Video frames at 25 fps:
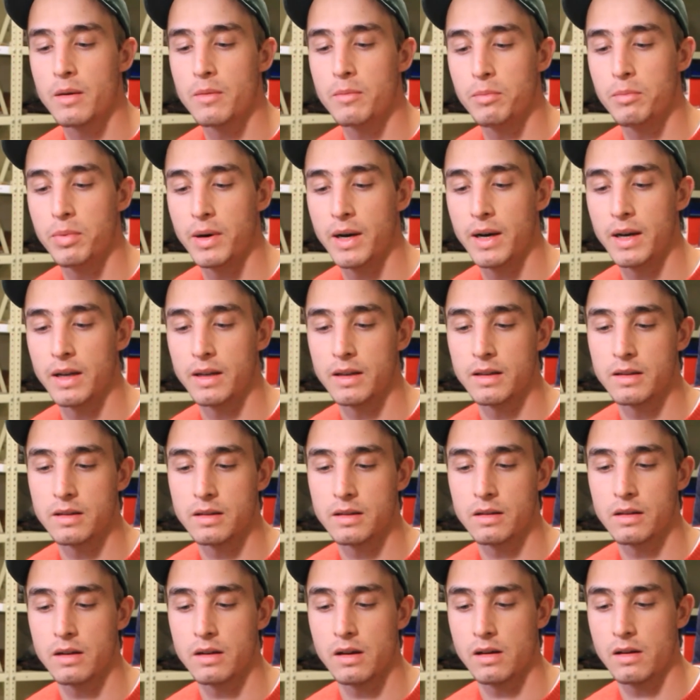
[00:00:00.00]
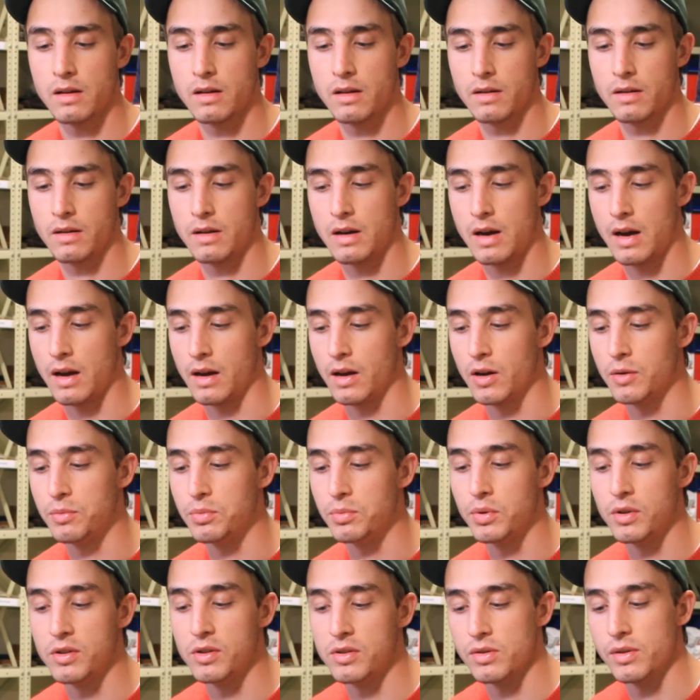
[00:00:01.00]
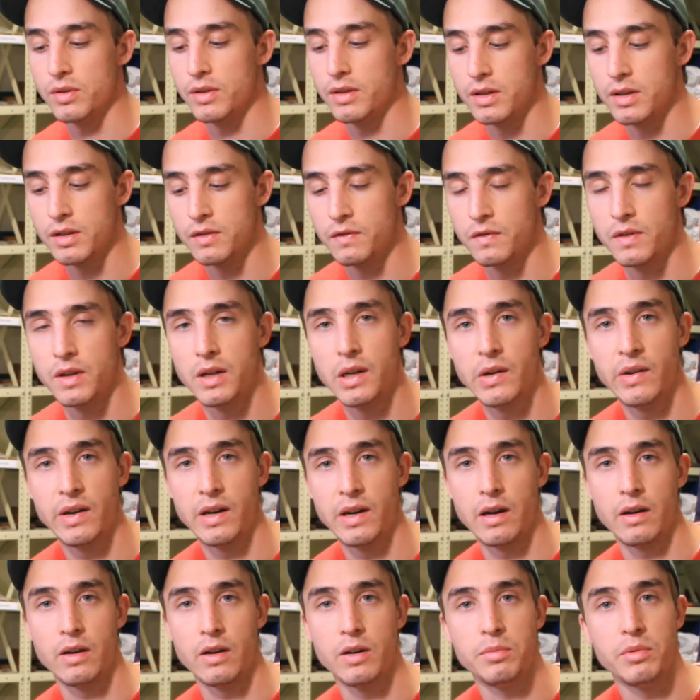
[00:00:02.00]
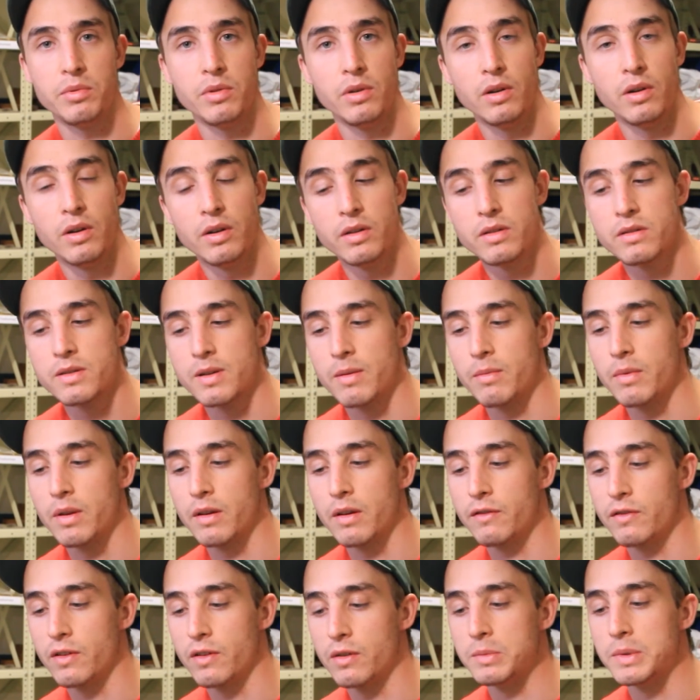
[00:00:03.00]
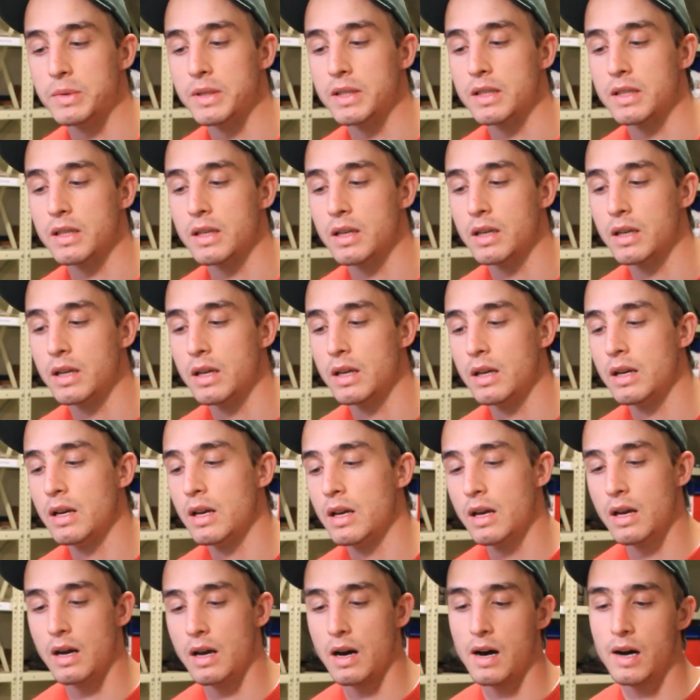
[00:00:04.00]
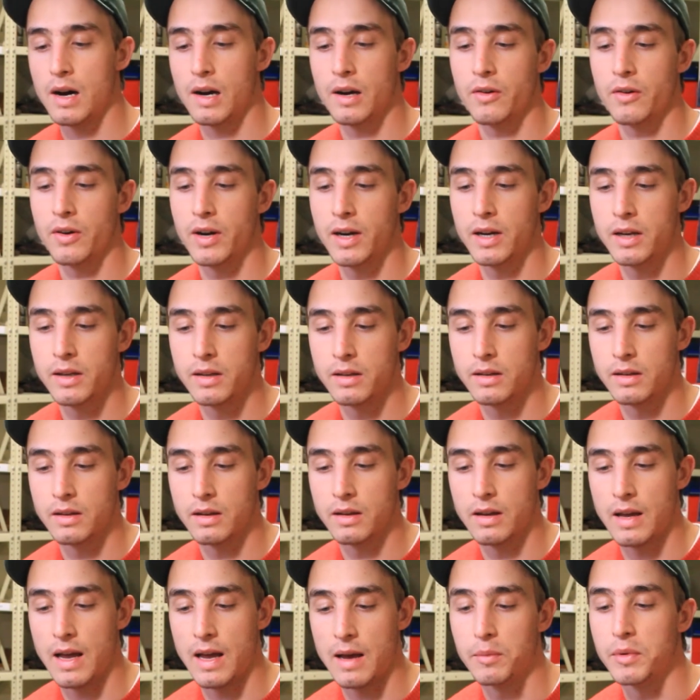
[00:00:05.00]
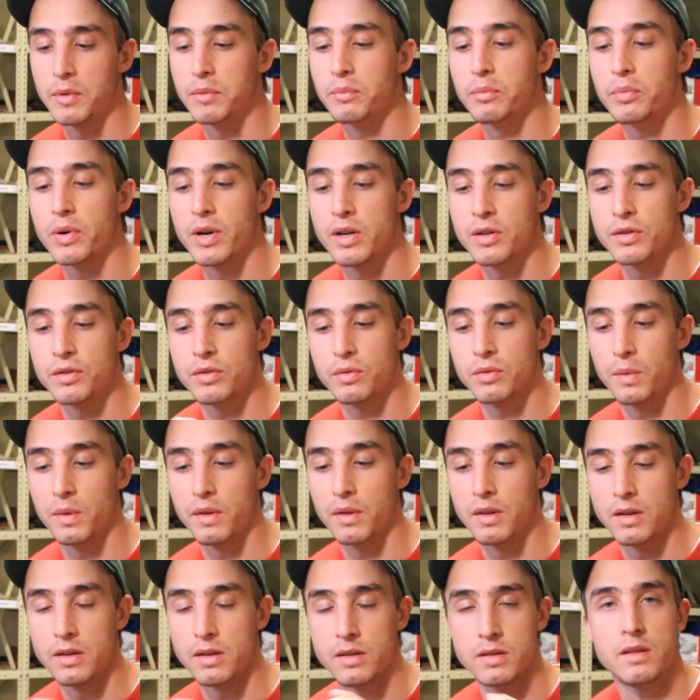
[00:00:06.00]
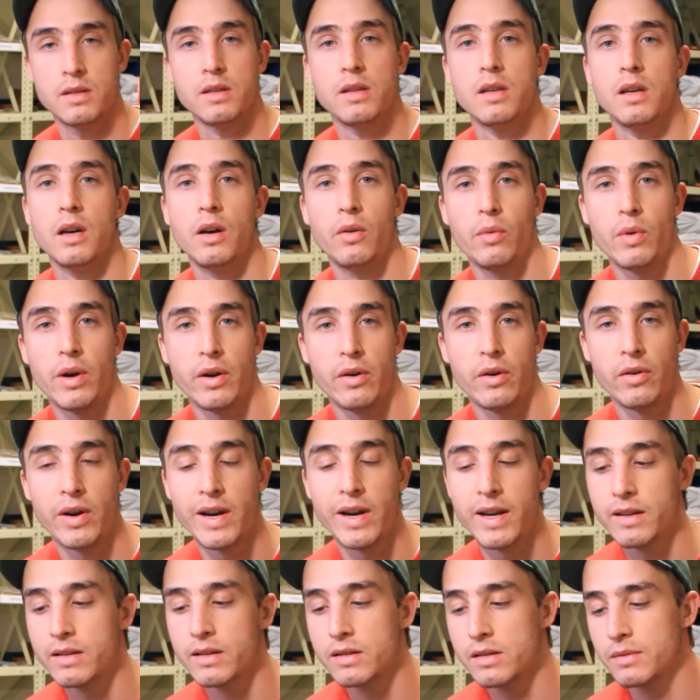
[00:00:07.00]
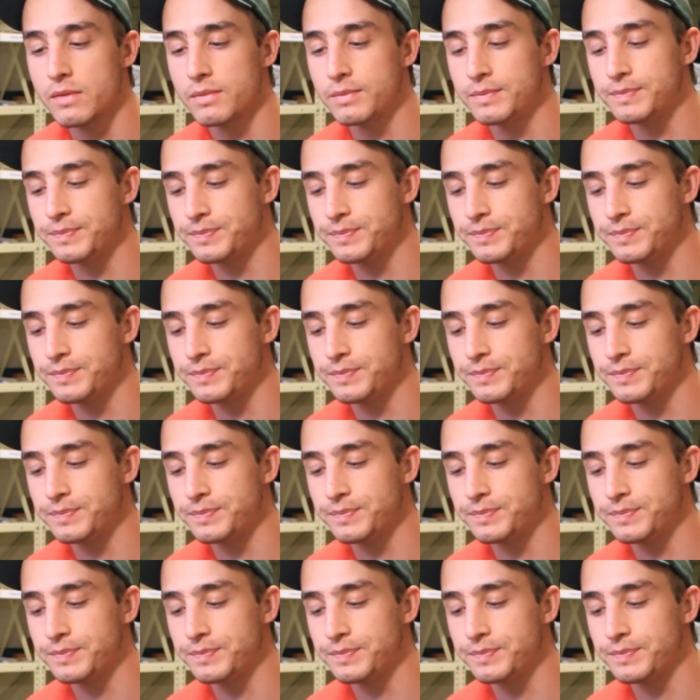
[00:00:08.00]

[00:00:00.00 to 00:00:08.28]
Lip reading: But I hope you enjoyed this video and I hope you learned something from it. I really am impressed with these tier 1 rings,